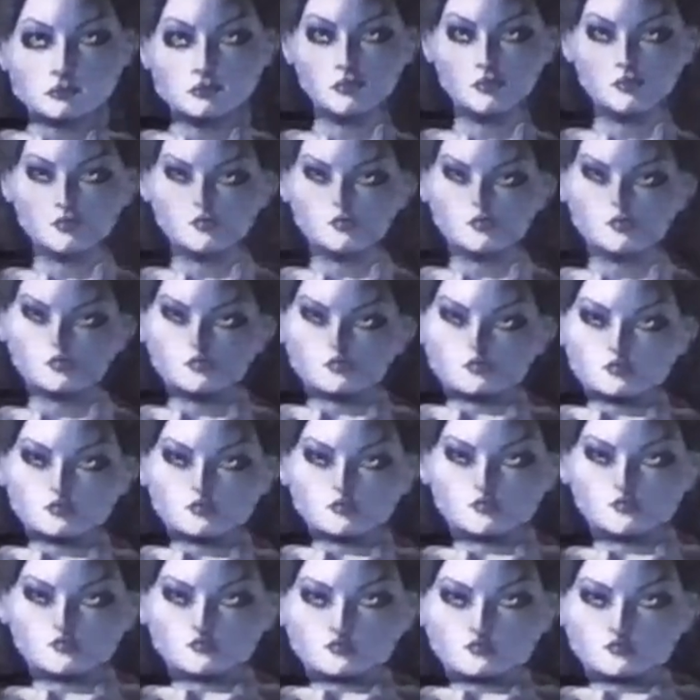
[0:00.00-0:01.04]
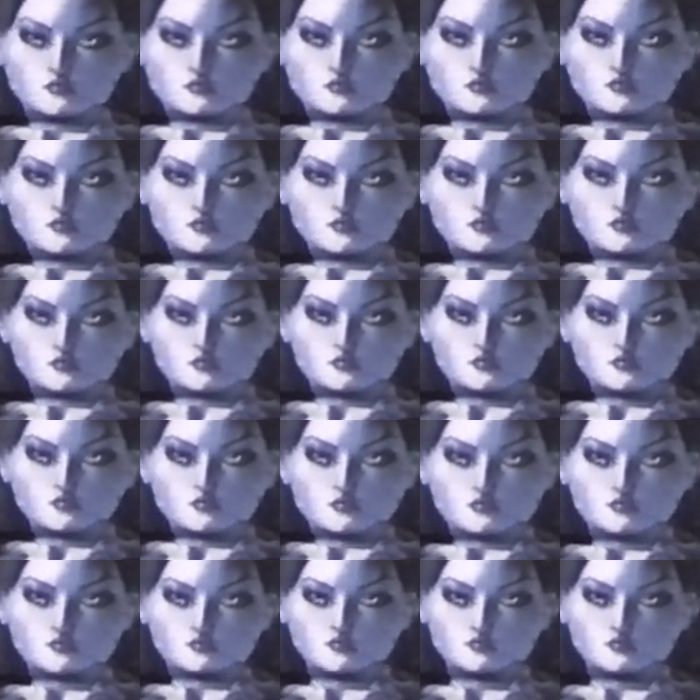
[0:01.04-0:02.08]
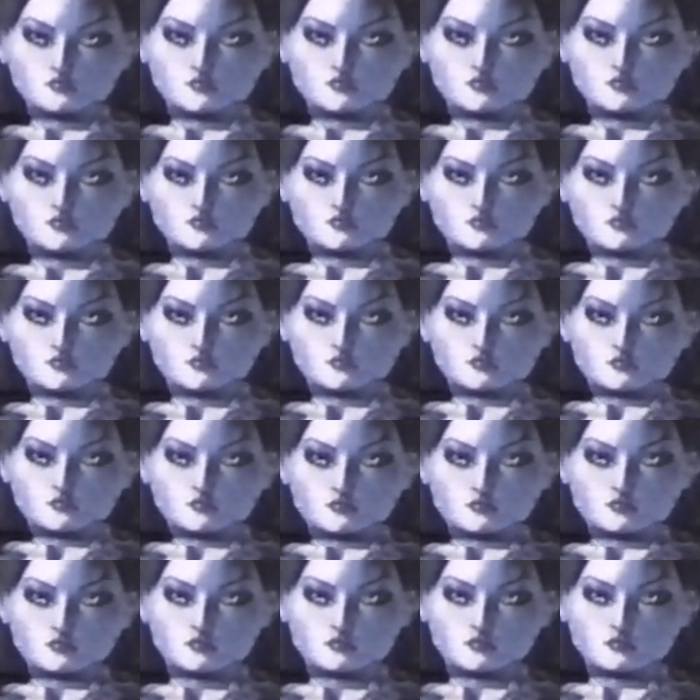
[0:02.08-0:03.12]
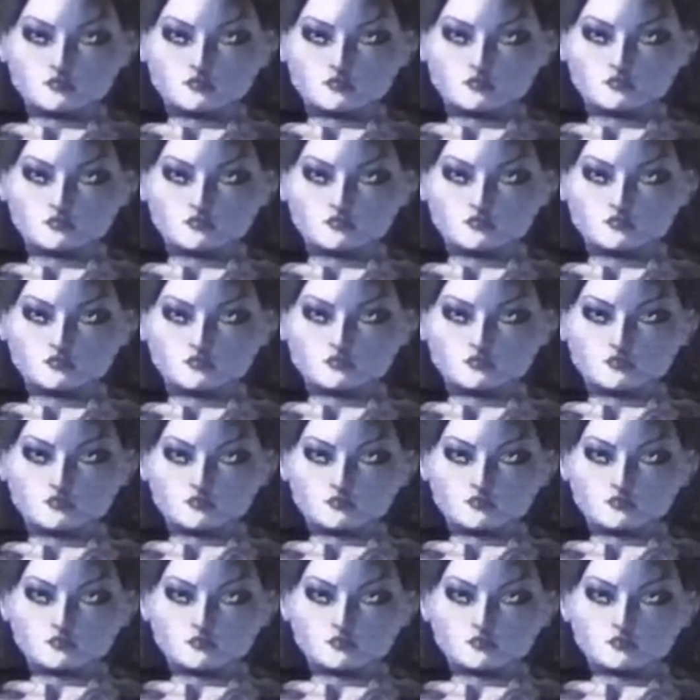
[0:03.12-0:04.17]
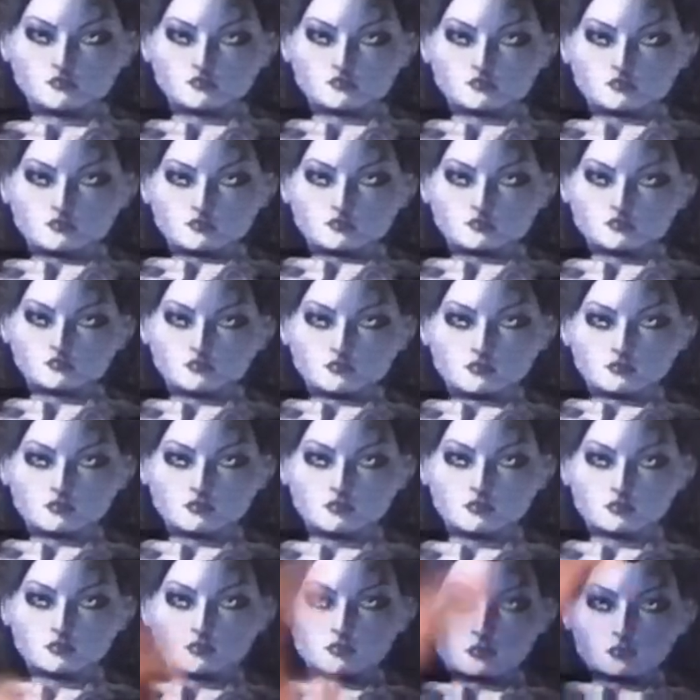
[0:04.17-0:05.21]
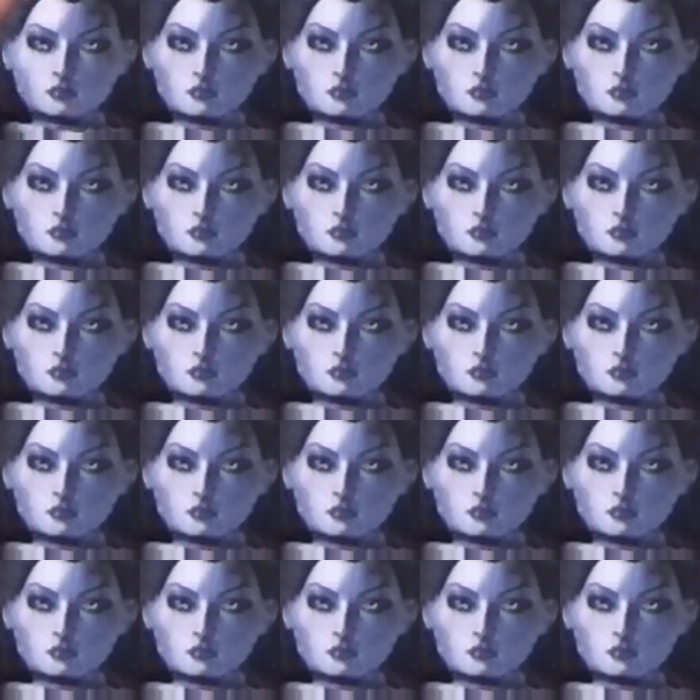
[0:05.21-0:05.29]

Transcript: [no speech]